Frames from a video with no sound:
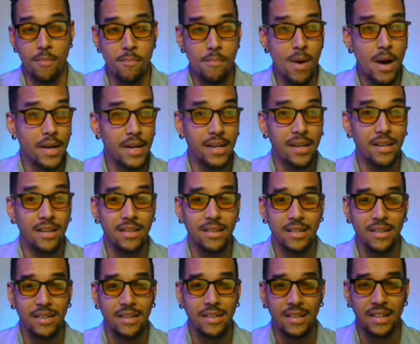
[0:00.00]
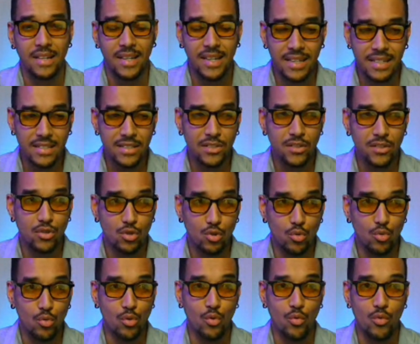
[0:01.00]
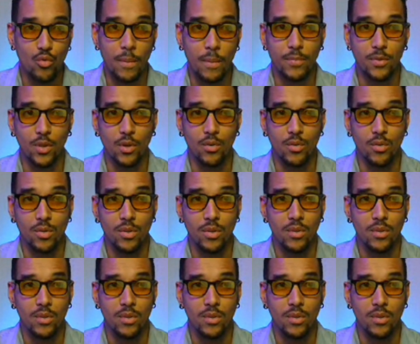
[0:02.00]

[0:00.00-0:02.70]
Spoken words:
money into crypto.